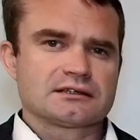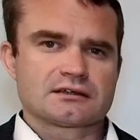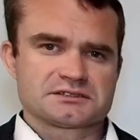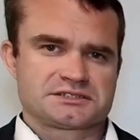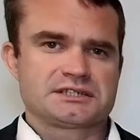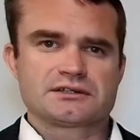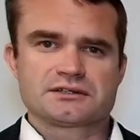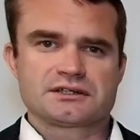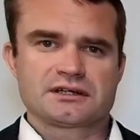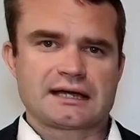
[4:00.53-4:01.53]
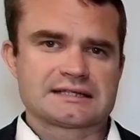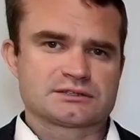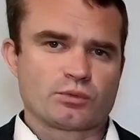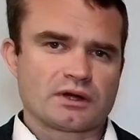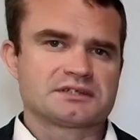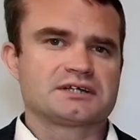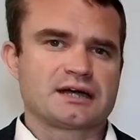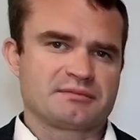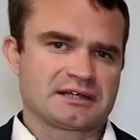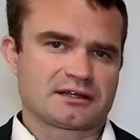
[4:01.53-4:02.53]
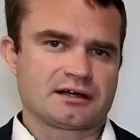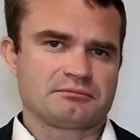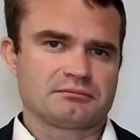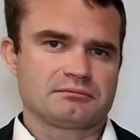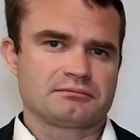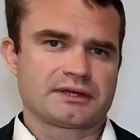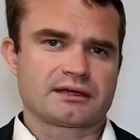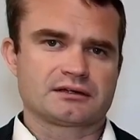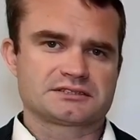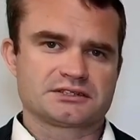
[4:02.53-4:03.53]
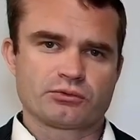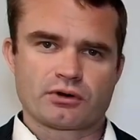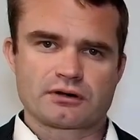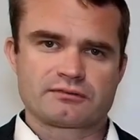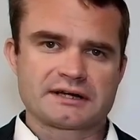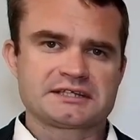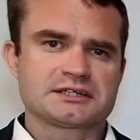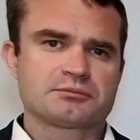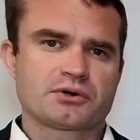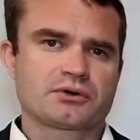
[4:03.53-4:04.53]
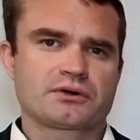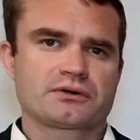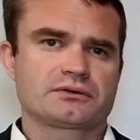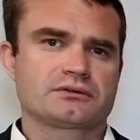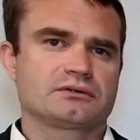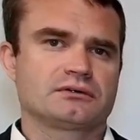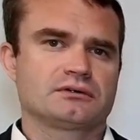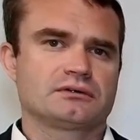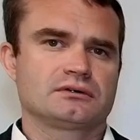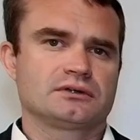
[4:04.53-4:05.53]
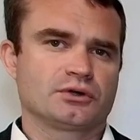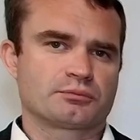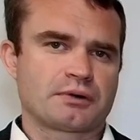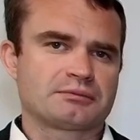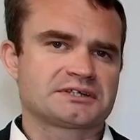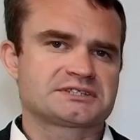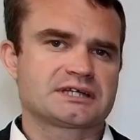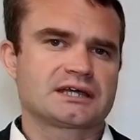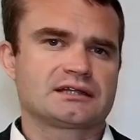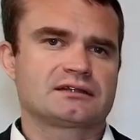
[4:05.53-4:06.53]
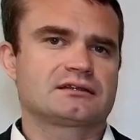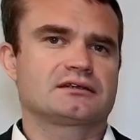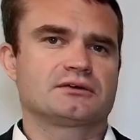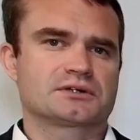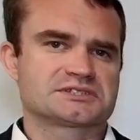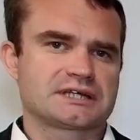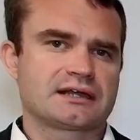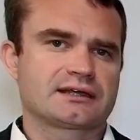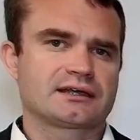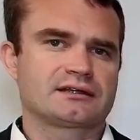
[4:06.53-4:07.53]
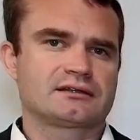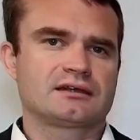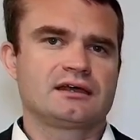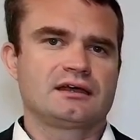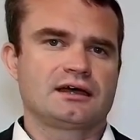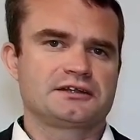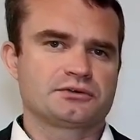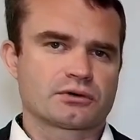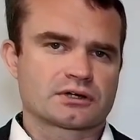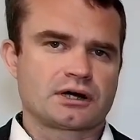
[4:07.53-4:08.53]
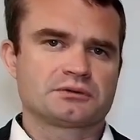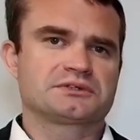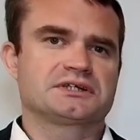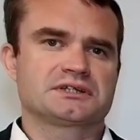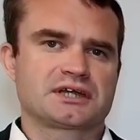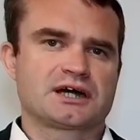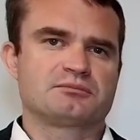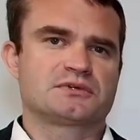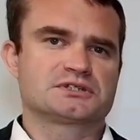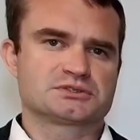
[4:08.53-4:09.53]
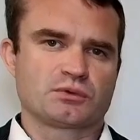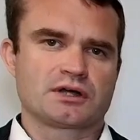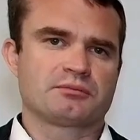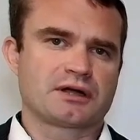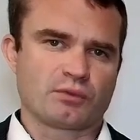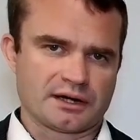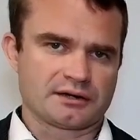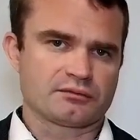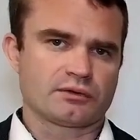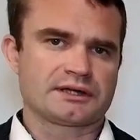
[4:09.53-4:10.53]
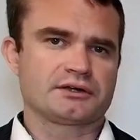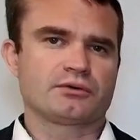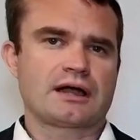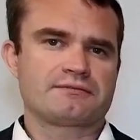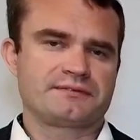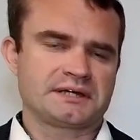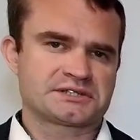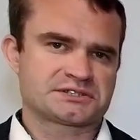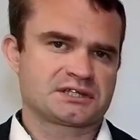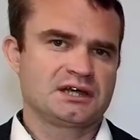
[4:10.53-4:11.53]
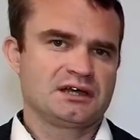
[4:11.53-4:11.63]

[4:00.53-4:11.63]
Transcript: considered as a one-time income because you are writing the book, you're publishing it, you're selling it, and you are counting the numbers one by one. When you have finished